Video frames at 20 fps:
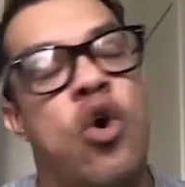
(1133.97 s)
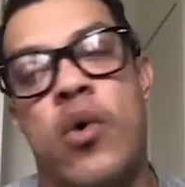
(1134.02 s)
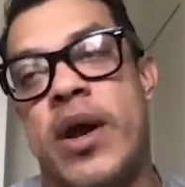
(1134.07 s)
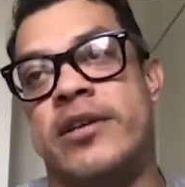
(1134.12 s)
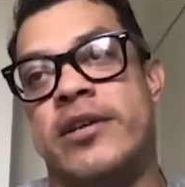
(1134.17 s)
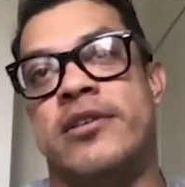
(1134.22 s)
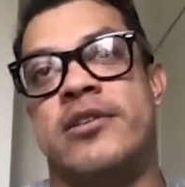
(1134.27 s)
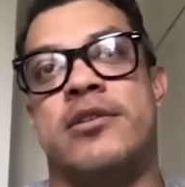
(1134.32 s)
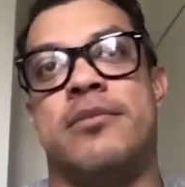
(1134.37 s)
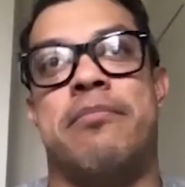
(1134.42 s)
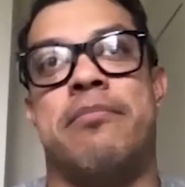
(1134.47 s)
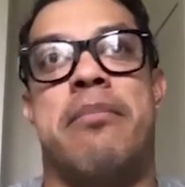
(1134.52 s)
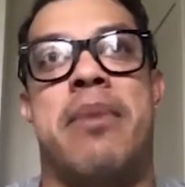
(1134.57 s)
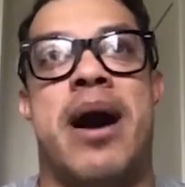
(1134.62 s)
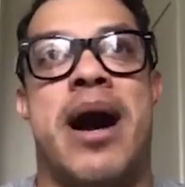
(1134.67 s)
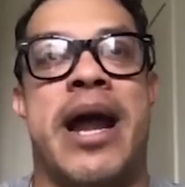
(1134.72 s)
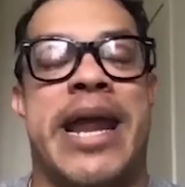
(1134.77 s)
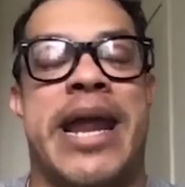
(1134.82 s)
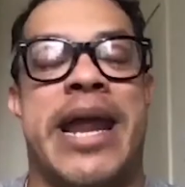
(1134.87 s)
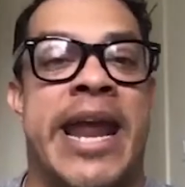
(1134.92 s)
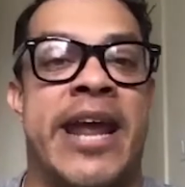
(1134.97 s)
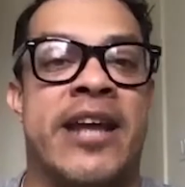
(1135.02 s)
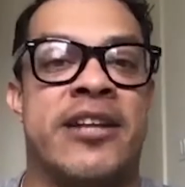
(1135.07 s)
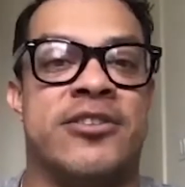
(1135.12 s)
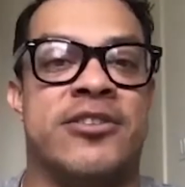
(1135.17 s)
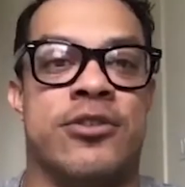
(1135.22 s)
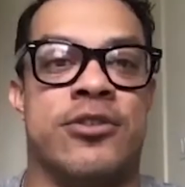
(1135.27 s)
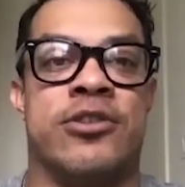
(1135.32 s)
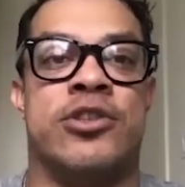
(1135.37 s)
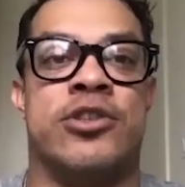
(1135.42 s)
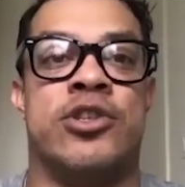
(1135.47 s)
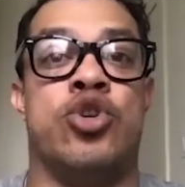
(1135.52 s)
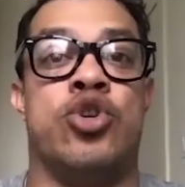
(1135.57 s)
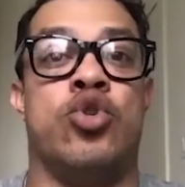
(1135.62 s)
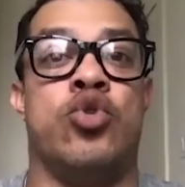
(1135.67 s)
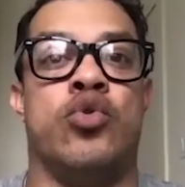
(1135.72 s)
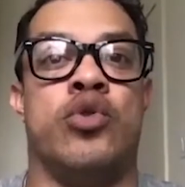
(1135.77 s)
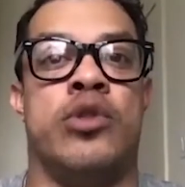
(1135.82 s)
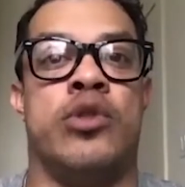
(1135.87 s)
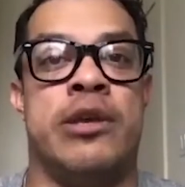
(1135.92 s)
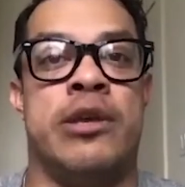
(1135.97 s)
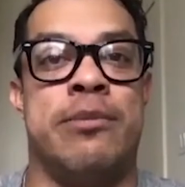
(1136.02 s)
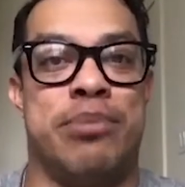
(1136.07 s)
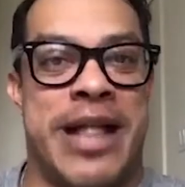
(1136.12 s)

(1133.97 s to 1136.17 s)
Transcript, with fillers: always my answer to